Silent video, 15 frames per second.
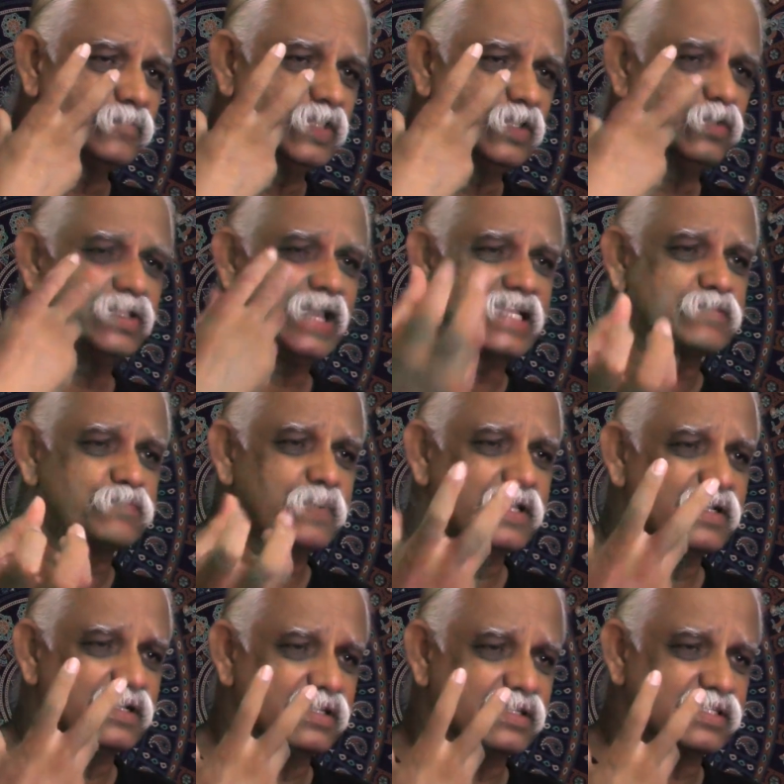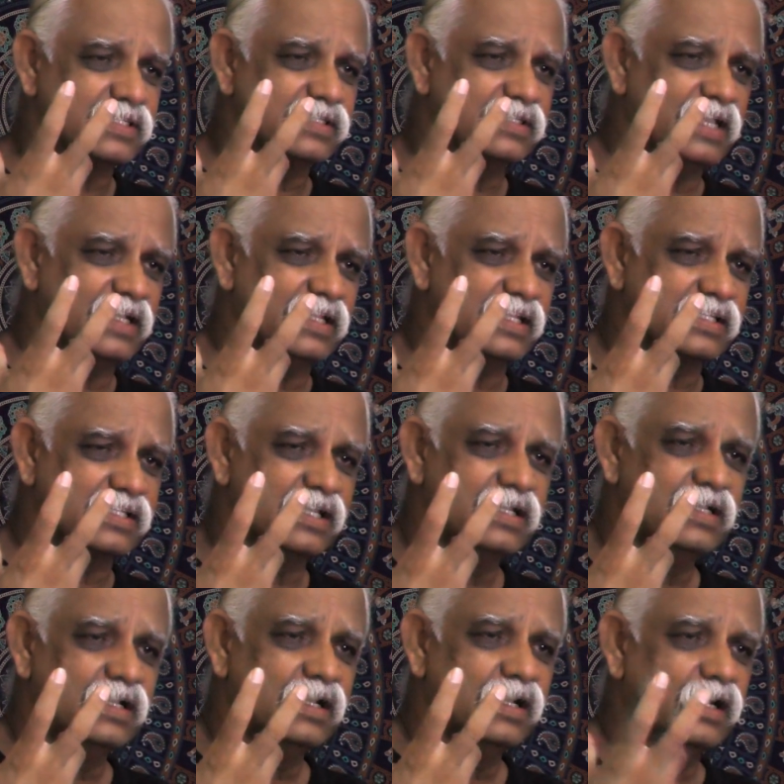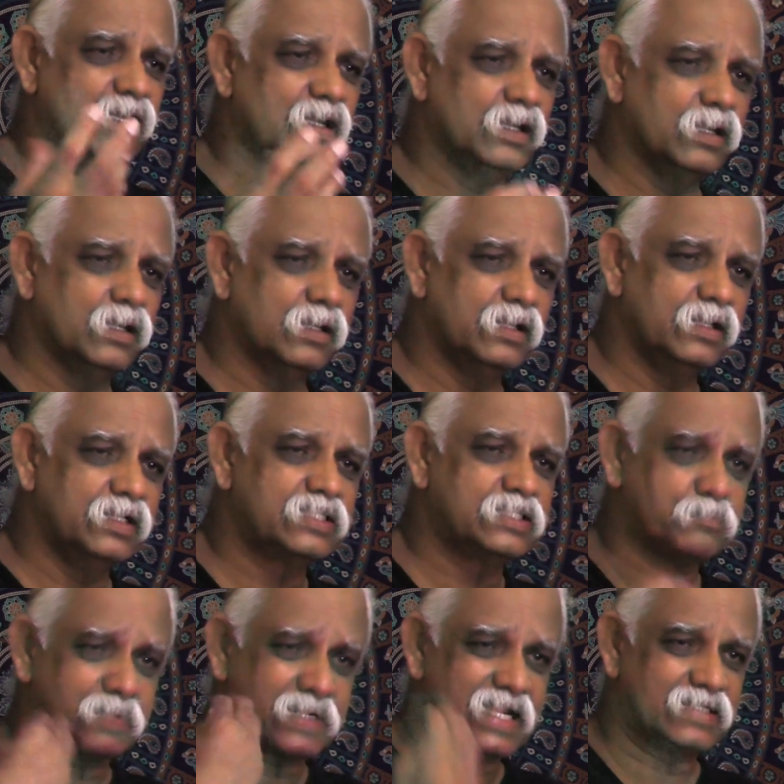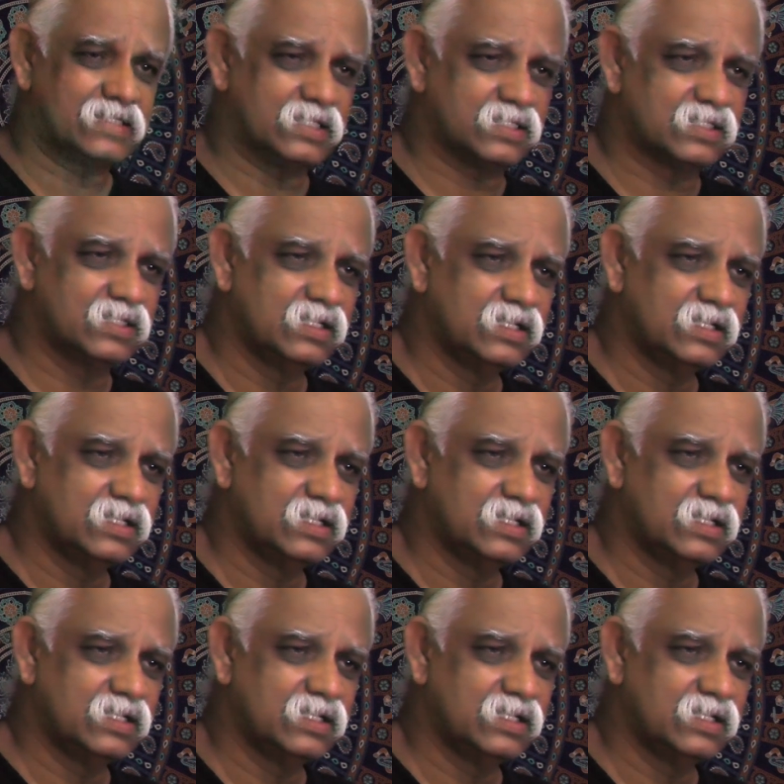you know, the experience that is interpreted,